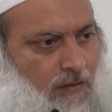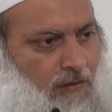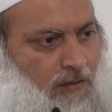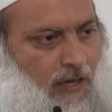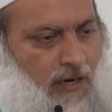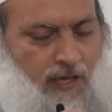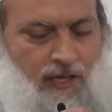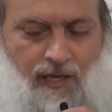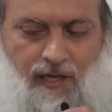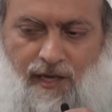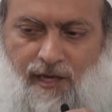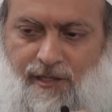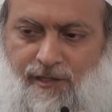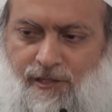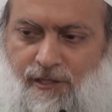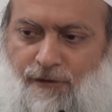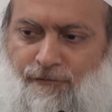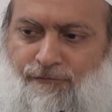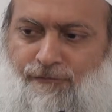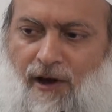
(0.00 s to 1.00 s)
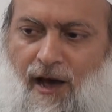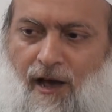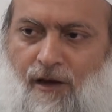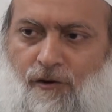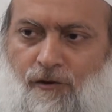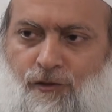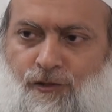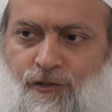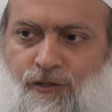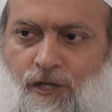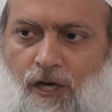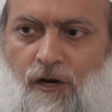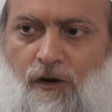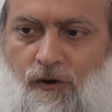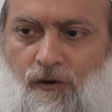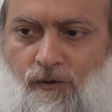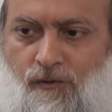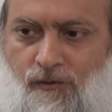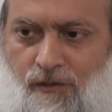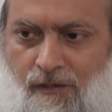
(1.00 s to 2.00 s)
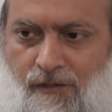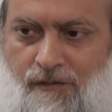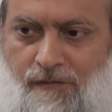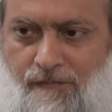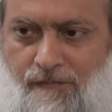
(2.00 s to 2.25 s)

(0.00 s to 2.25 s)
that he is the final stone